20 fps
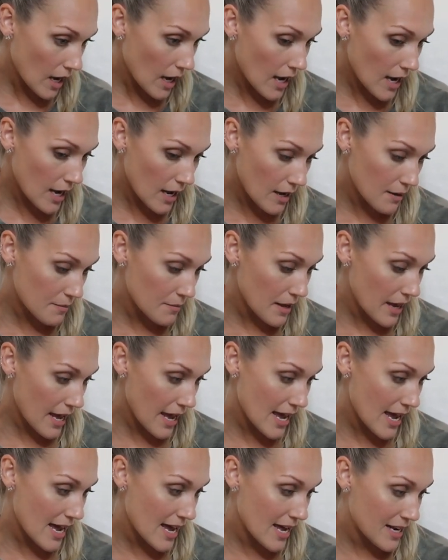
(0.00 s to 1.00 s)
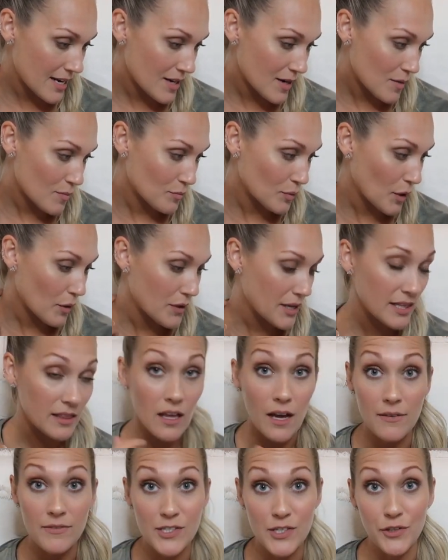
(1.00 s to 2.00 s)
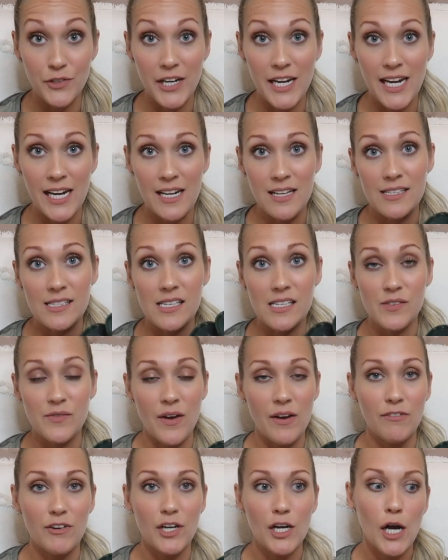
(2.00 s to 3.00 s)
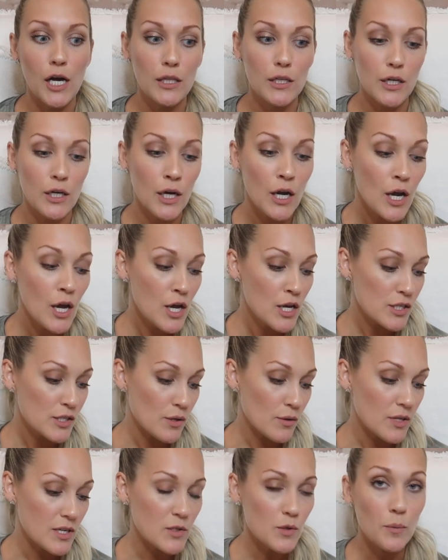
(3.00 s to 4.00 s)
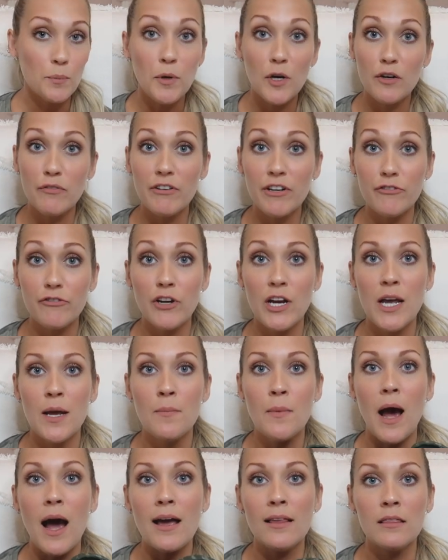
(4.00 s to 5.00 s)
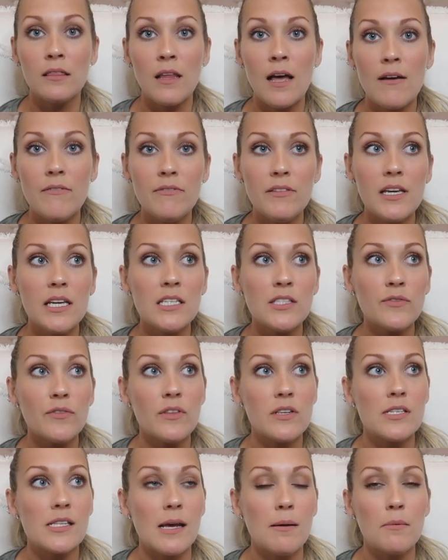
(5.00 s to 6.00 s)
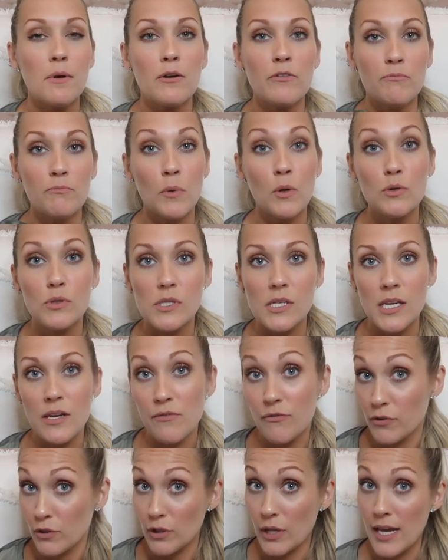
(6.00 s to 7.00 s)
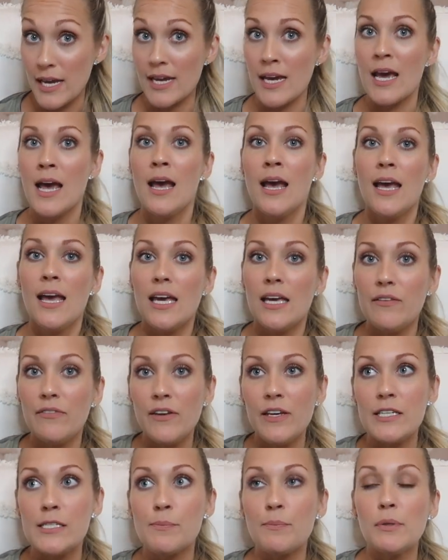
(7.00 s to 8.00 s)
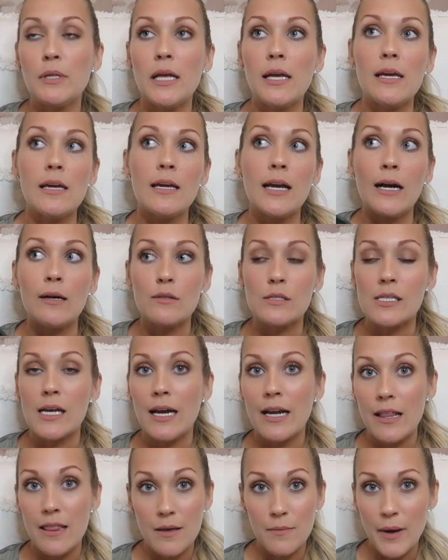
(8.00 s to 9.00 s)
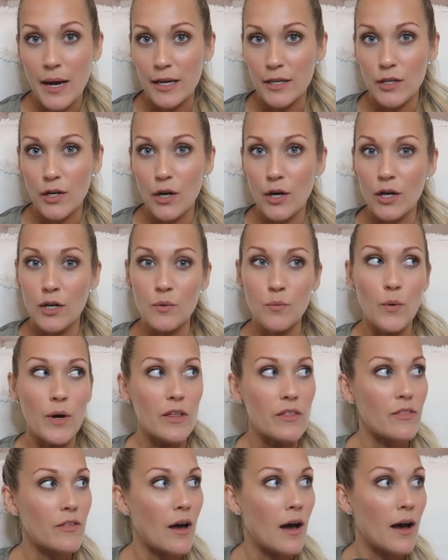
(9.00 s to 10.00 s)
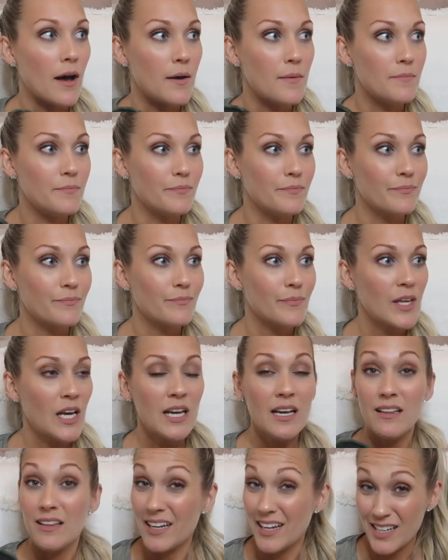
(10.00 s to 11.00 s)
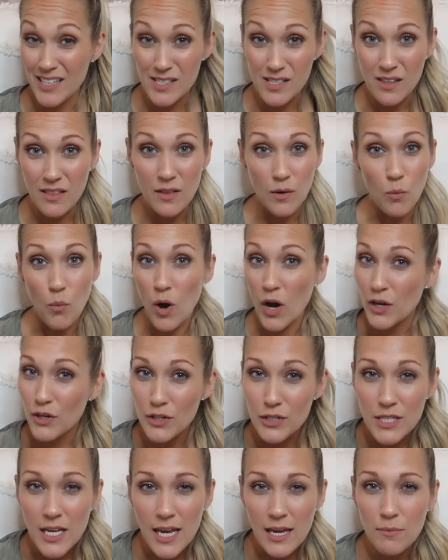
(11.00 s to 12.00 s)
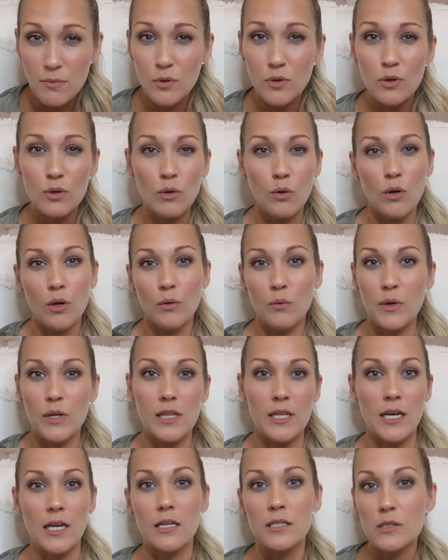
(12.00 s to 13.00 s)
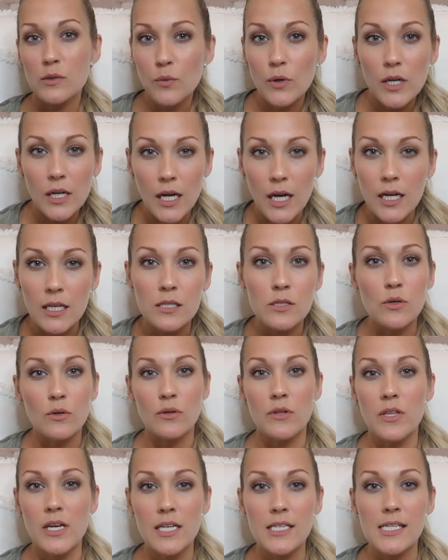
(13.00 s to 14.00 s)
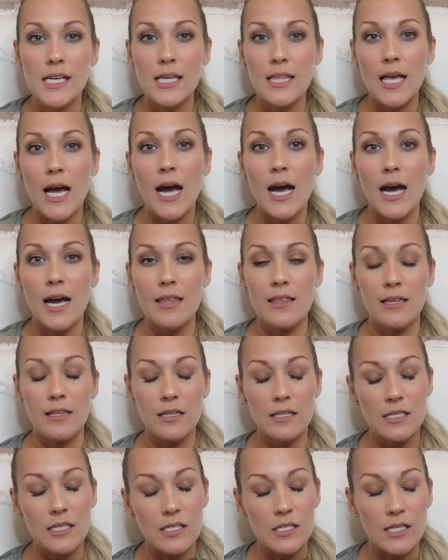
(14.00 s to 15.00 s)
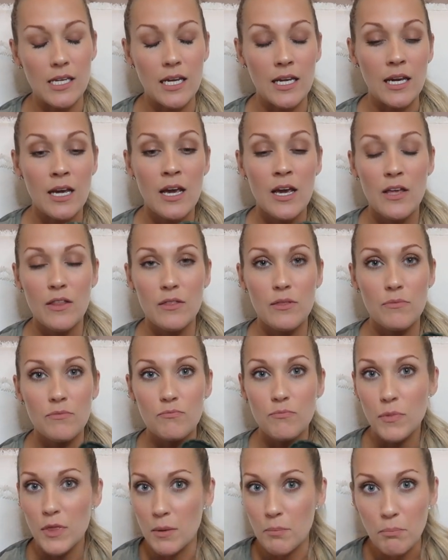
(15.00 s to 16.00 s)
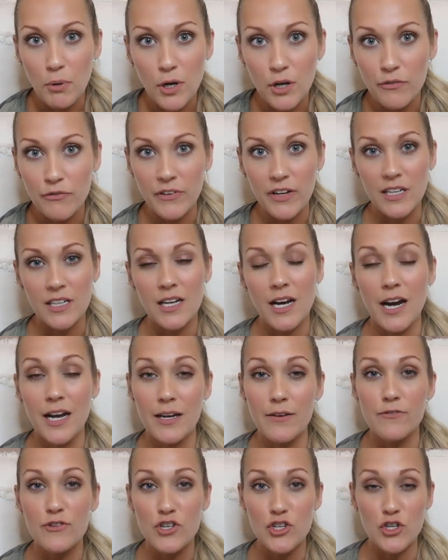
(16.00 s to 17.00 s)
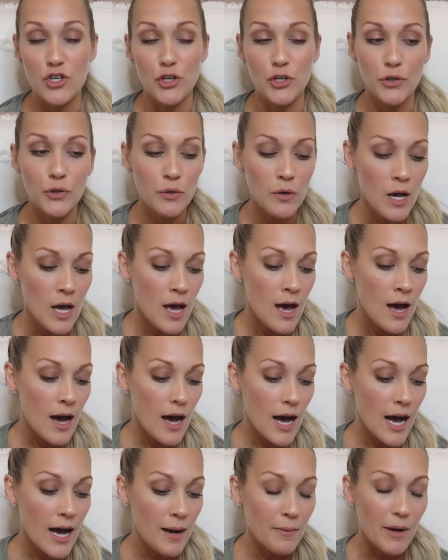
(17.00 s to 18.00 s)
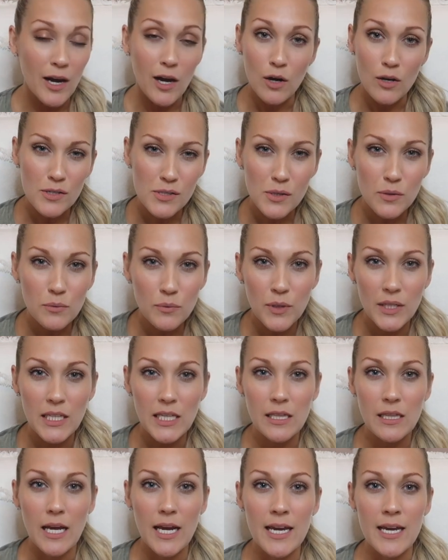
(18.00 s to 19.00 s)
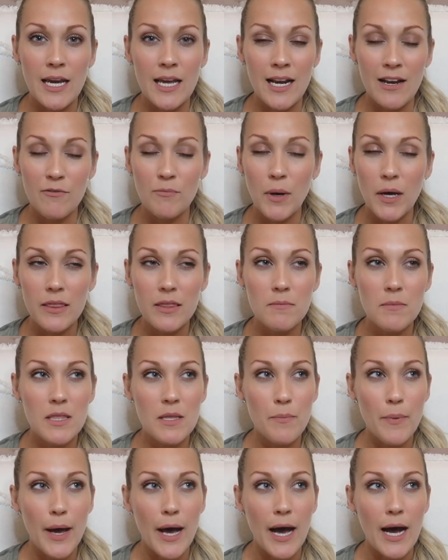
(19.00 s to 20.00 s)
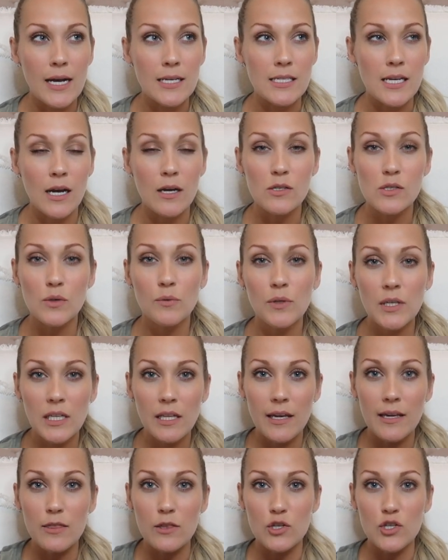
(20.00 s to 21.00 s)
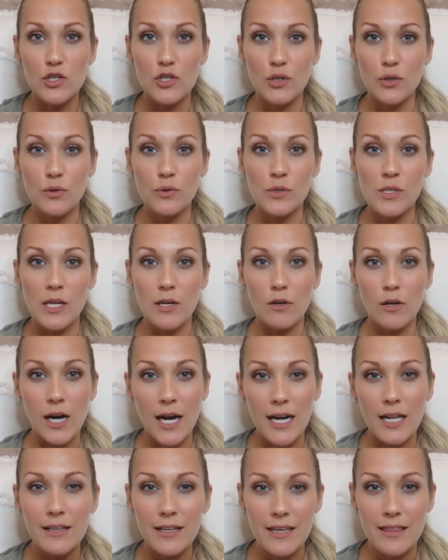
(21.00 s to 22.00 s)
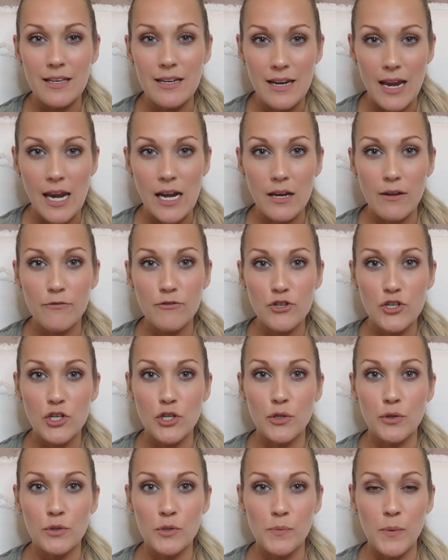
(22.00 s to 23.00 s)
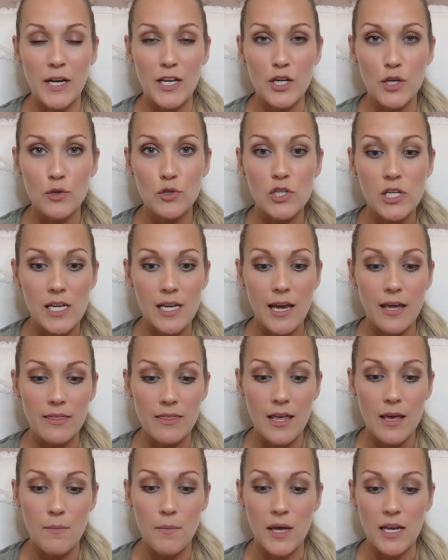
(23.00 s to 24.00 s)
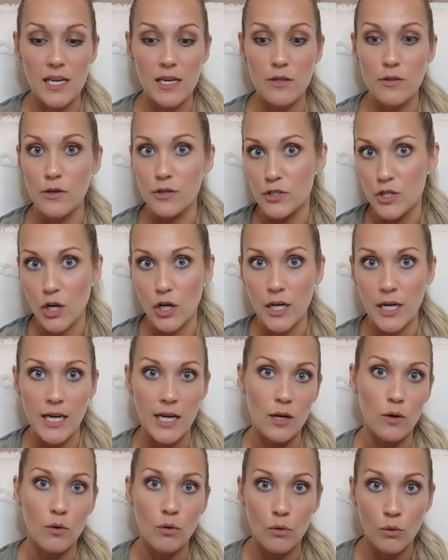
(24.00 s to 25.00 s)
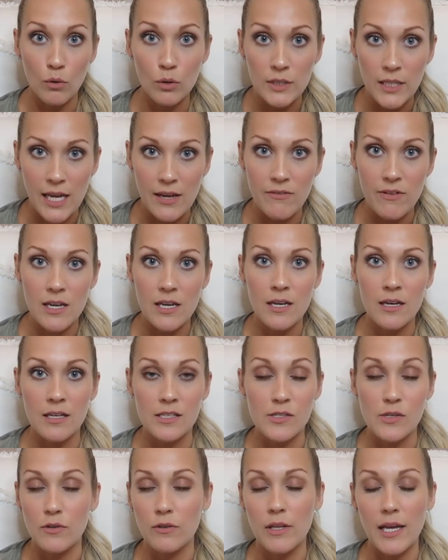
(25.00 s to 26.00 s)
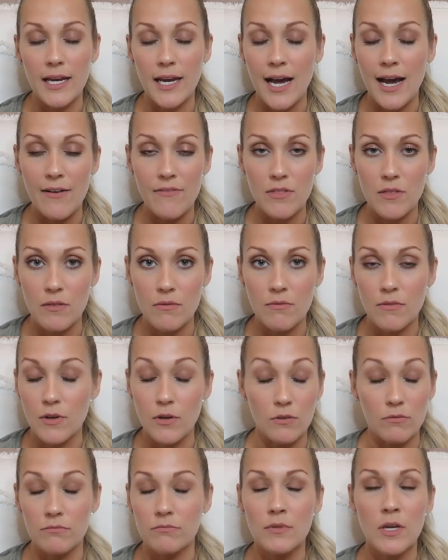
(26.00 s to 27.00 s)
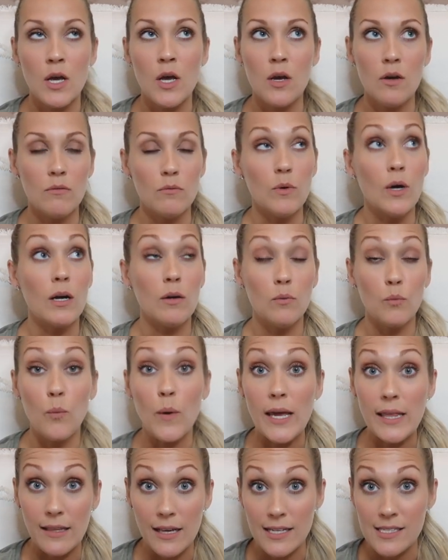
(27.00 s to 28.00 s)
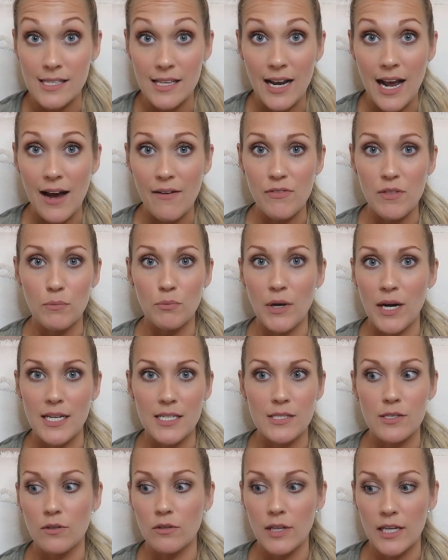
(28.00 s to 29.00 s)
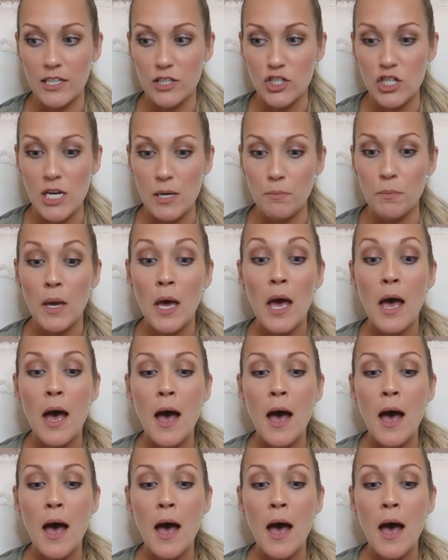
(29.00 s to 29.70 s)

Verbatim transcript: Um, and Brody loves green. It's his favorite color. So these are perfect for him. I love these for the summer, mostly for like if he's playing outside in the backyard with um, like his, the water table or with like squirt guns or things like that. I think this is like the perfect kind of shoe. Um, I also really like, and I bought them in the past, I also really like the shoes that are kind of like the native shoes, but I usually get them at either Target or Old Navy because they're like half, they're, well, way less than half the price. They're like cheap